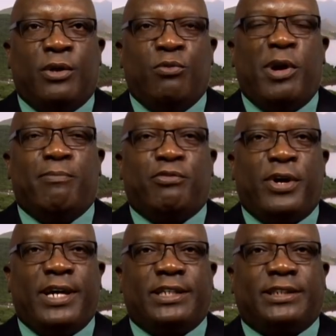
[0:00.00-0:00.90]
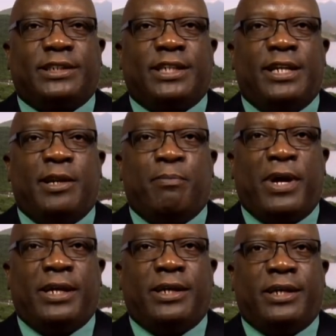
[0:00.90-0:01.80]
we embraced
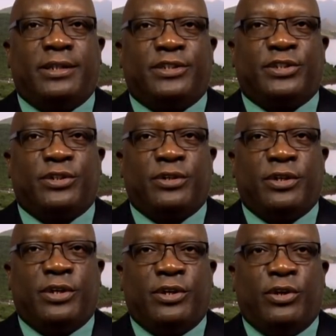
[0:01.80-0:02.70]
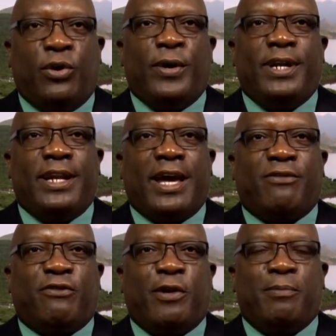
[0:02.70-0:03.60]
independence, knowing
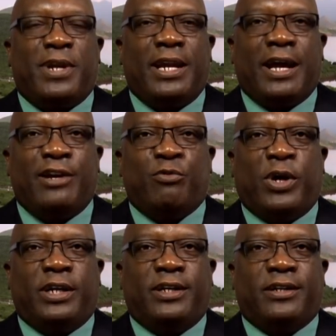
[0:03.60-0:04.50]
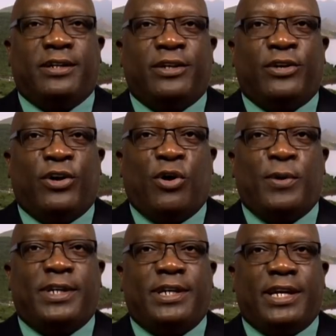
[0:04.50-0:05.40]
that from then onward,
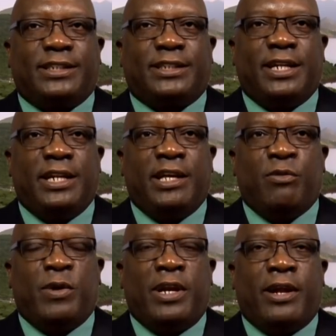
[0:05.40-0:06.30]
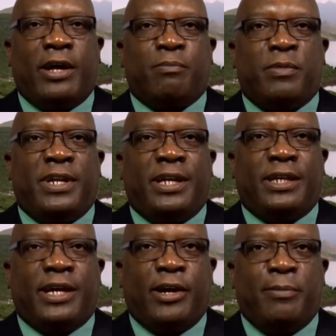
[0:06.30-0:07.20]
our destiny will not be
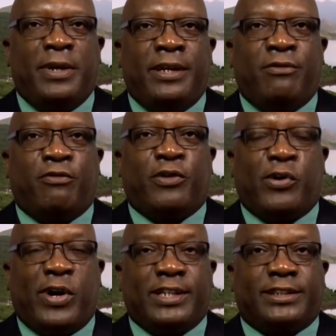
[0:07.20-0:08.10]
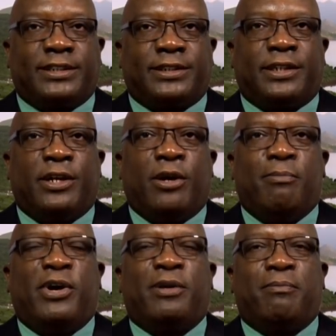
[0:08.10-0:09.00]
determined for us,
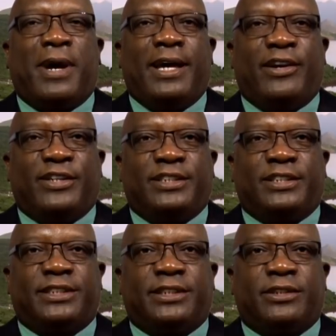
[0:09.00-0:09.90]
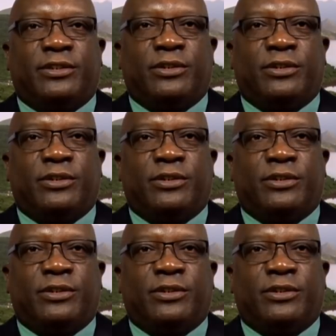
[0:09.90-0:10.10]
but by us.